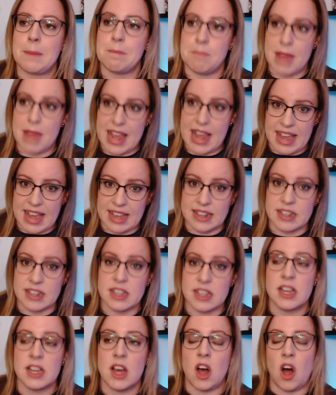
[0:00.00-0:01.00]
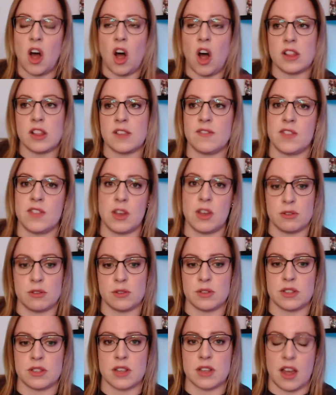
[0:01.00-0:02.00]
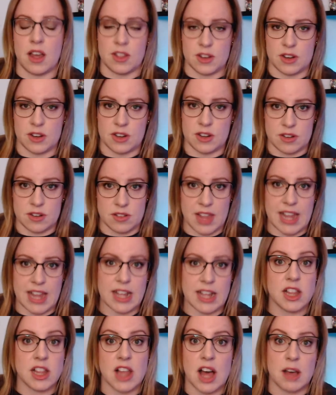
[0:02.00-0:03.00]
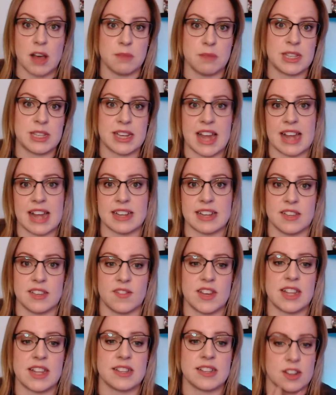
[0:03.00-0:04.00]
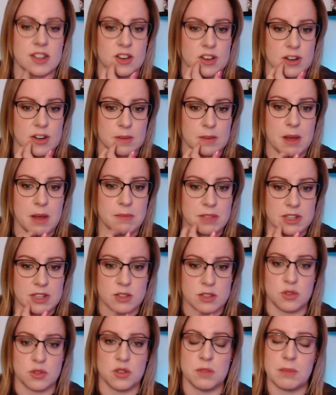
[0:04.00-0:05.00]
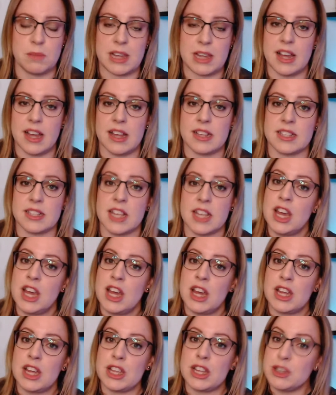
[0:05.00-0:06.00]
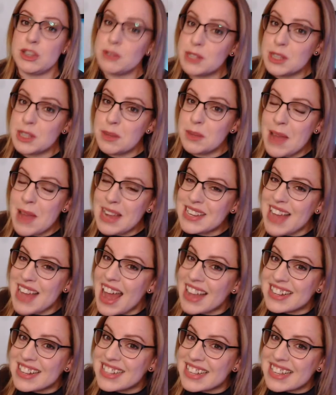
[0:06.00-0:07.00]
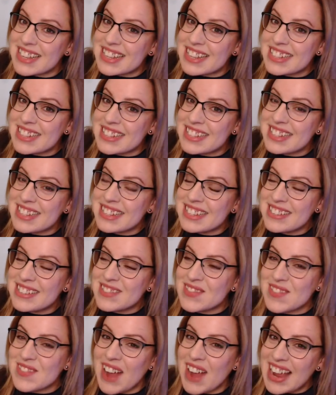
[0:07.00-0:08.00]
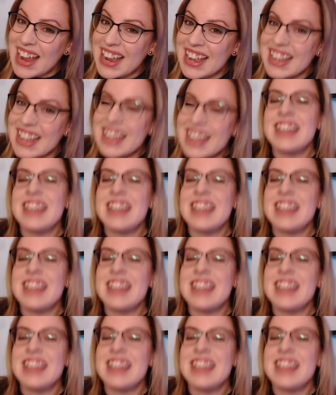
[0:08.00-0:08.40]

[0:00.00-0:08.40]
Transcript: band, all of those other like clubs and activities that are in a public school because you still pay taxes, right?